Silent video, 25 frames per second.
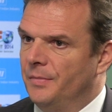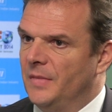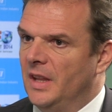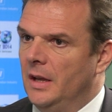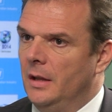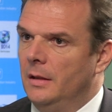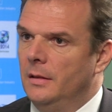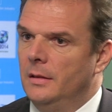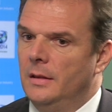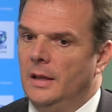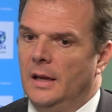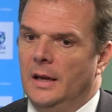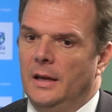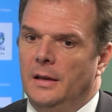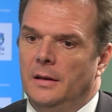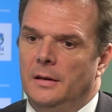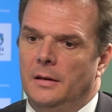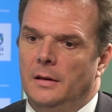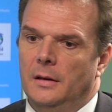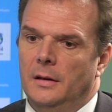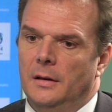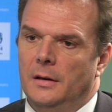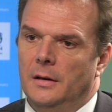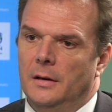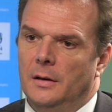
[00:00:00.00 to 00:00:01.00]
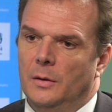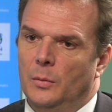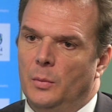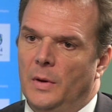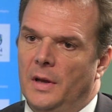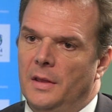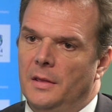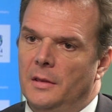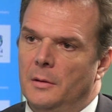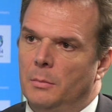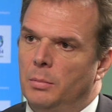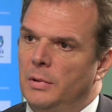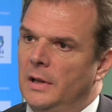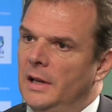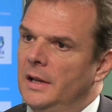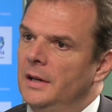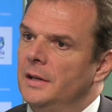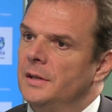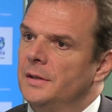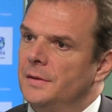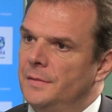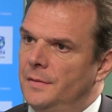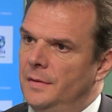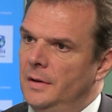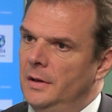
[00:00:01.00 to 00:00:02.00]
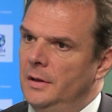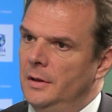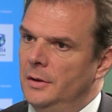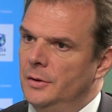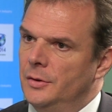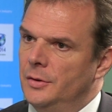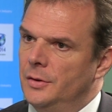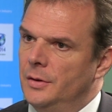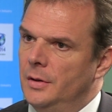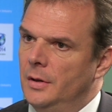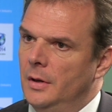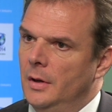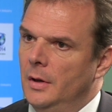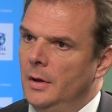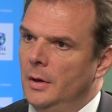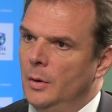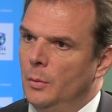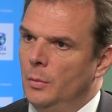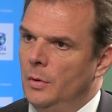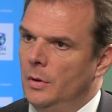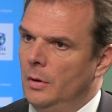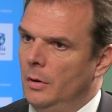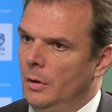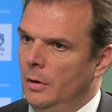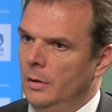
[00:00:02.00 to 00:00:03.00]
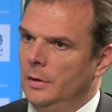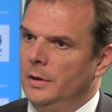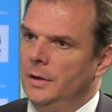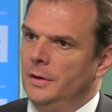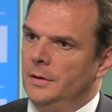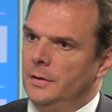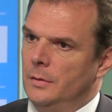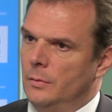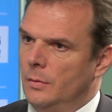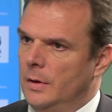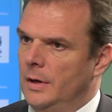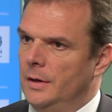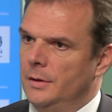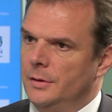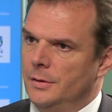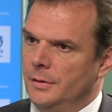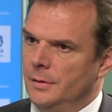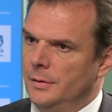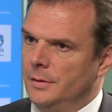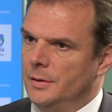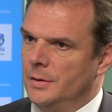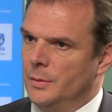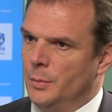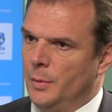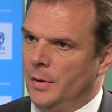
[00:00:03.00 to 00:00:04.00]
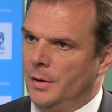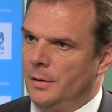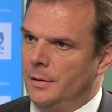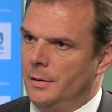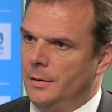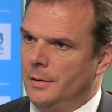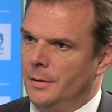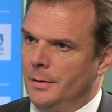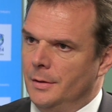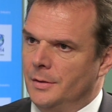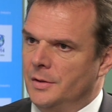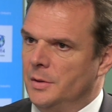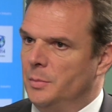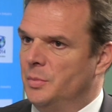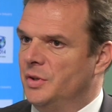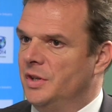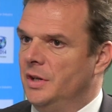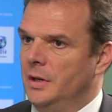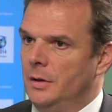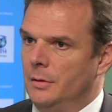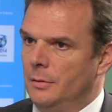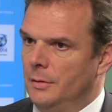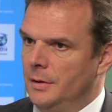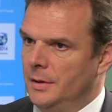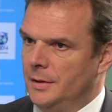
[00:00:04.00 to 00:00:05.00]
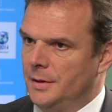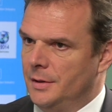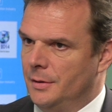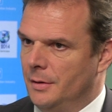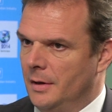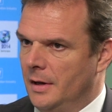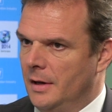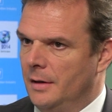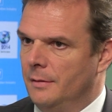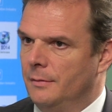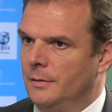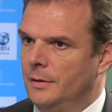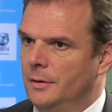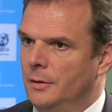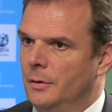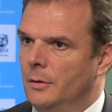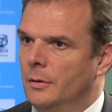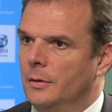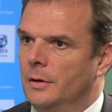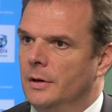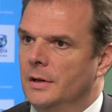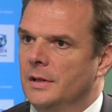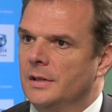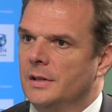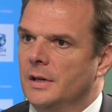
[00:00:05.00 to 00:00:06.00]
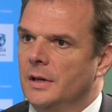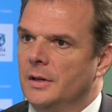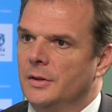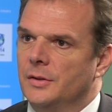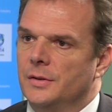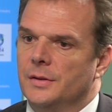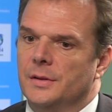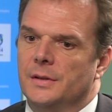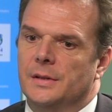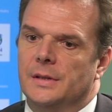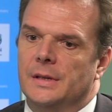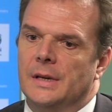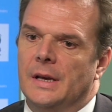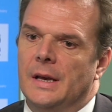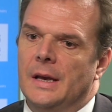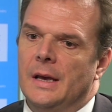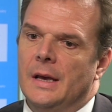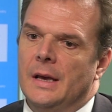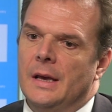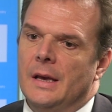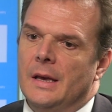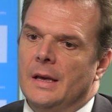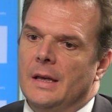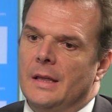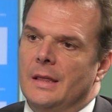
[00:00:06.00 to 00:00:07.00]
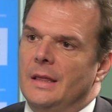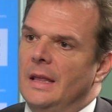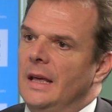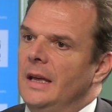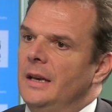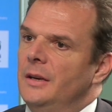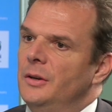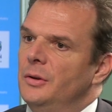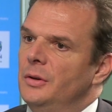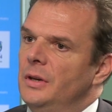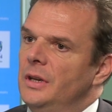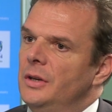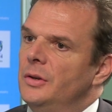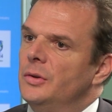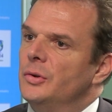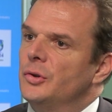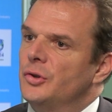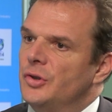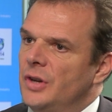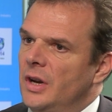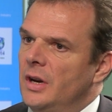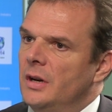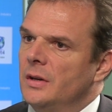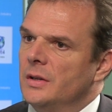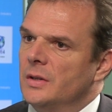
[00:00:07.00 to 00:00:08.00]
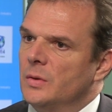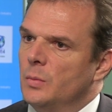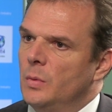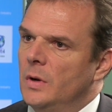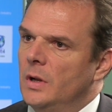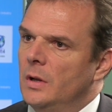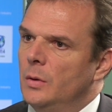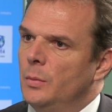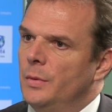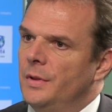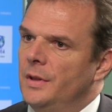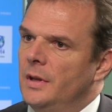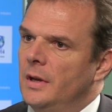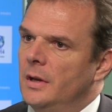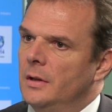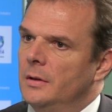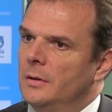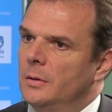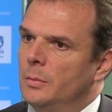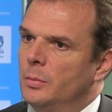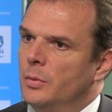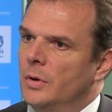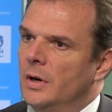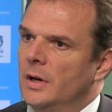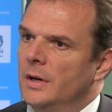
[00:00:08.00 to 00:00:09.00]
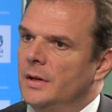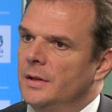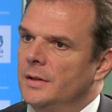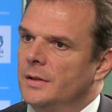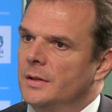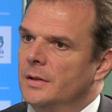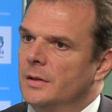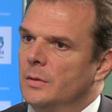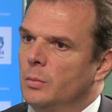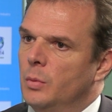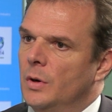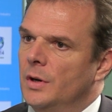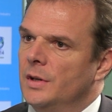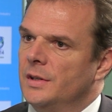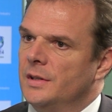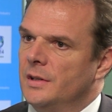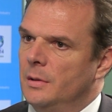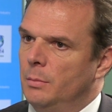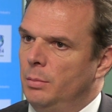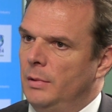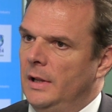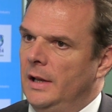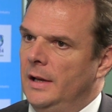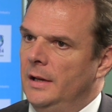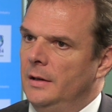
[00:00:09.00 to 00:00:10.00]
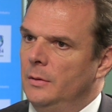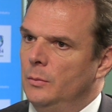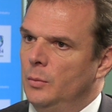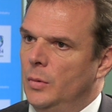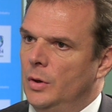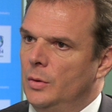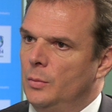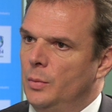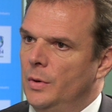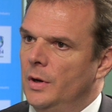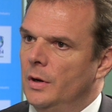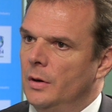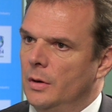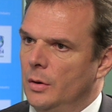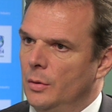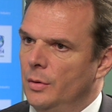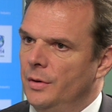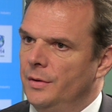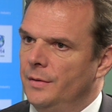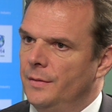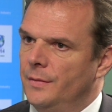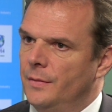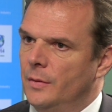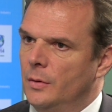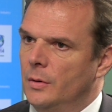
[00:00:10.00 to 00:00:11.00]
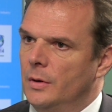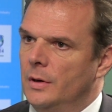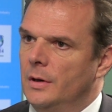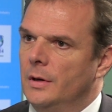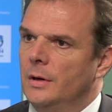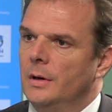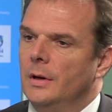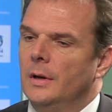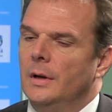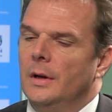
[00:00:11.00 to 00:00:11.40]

And then when the plan is finished with all the iterations with the subsidiaries you have in your organizations, then you need to share as well with the enterprise what is the plan, what we are going for.